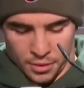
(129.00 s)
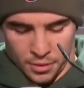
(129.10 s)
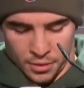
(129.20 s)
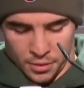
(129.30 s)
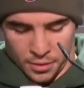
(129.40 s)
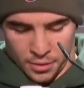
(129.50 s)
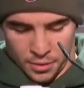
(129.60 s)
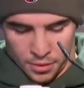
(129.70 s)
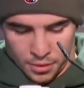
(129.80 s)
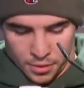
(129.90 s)

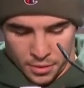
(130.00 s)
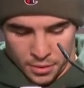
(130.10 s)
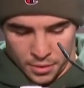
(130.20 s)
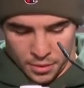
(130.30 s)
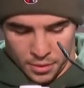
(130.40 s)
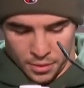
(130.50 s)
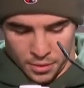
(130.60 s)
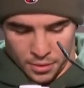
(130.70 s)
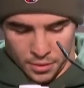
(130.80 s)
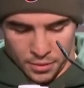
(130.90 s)

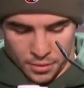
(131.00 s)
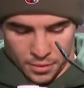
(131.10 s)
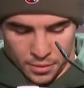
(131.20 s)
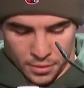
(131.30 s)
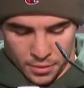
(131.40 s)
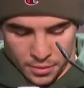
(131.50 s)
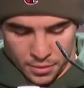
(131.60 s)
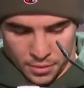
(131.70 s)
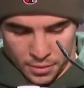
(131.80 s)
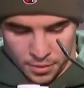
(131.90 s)

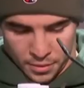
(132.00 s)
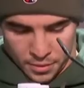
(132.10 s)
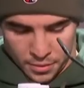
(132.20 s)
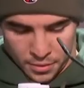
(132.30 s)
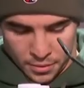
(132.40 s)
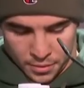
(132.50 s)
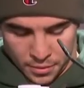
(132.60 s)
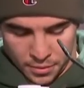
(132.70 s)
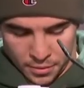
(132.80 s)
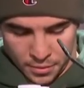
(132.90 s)

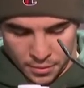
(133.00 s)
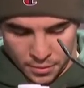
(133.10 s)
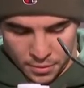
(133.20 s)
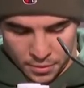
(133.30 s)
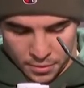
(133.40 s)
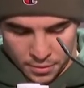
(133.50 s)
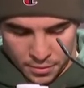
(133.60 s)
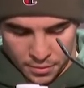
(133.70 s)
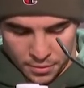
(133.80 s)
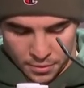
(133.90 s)

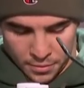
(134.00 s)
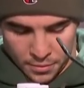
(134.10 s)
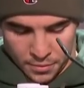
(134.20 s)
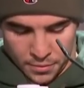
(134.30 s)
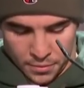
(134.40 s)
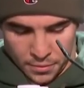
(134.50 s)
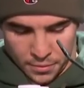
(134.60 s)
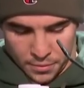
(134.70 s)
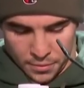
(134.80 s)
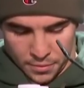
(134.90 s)

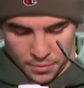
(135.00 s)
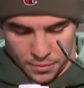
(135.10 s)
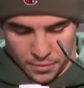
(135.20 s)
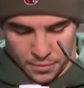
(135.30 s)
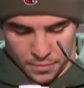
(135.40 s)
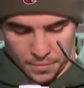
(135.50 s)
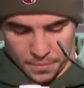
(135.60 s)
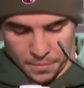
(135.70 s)
This person isn't speaking.